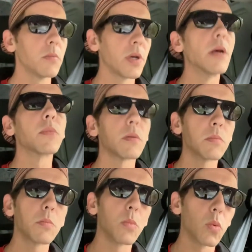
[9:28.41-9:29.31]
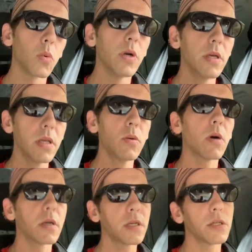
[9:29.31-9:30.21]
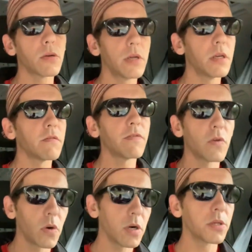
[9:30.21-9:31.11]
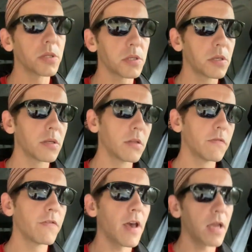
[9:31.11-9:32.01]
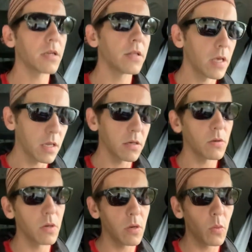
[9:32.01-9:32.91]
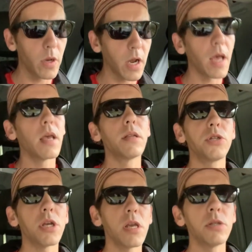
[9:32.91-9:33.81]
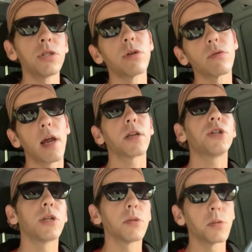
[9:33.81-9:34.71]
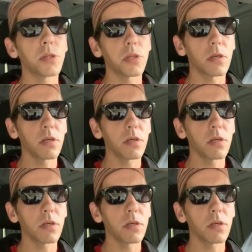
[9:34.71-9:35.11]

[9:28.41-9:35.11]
but I'm really wanting to reinforce the fact that when I change directions,